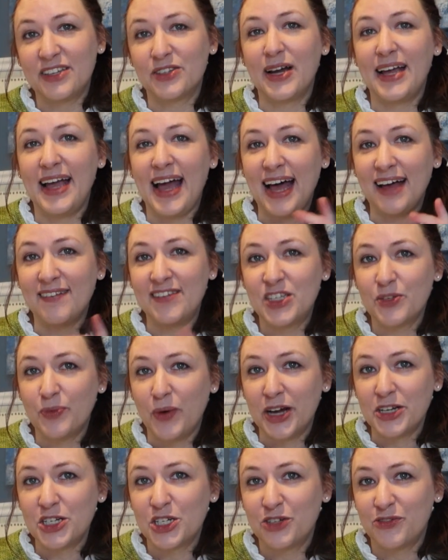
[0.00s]
I have
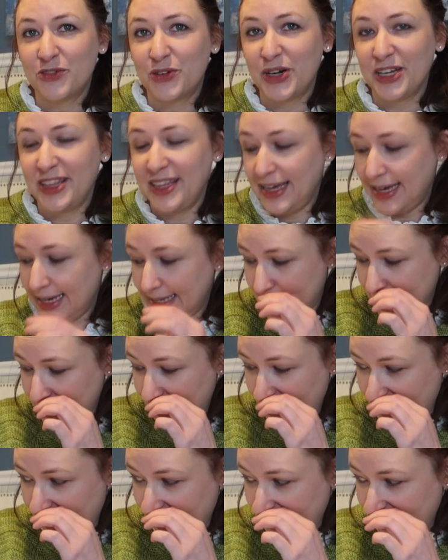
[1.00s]
swatched for this,
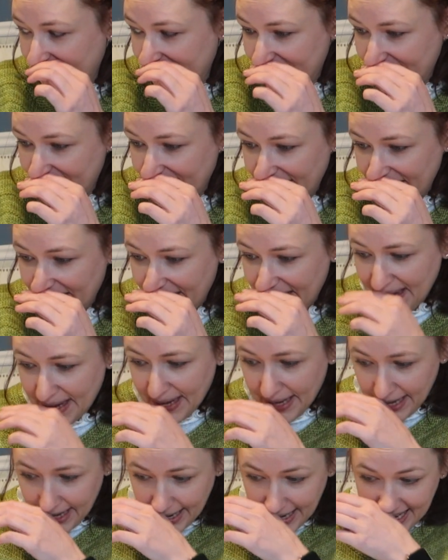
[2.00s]
and
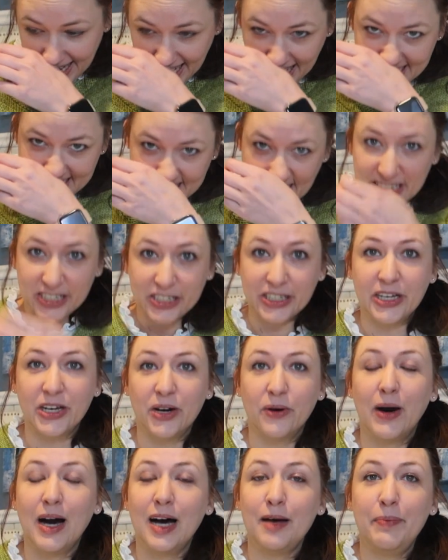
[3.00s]
I had to actually
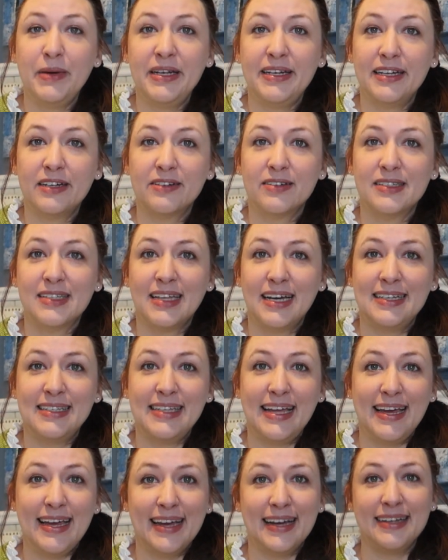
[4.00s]
go up a needle size
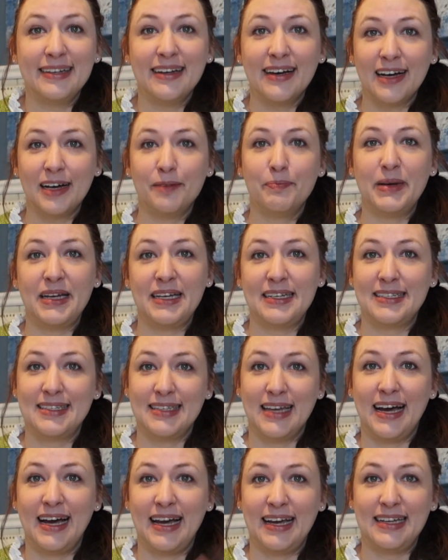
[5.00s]
and up a
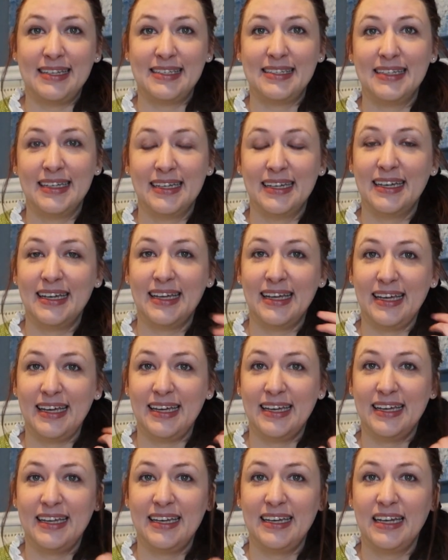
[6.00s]
size
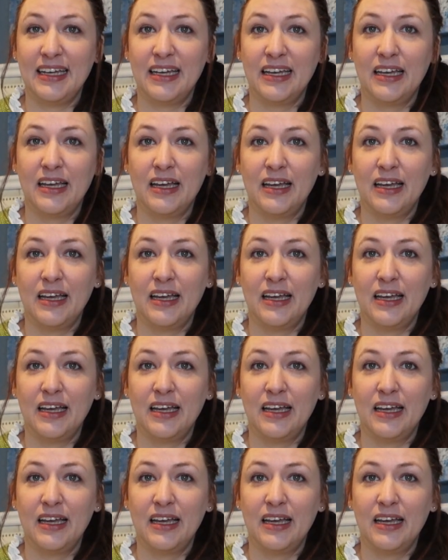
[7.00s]
in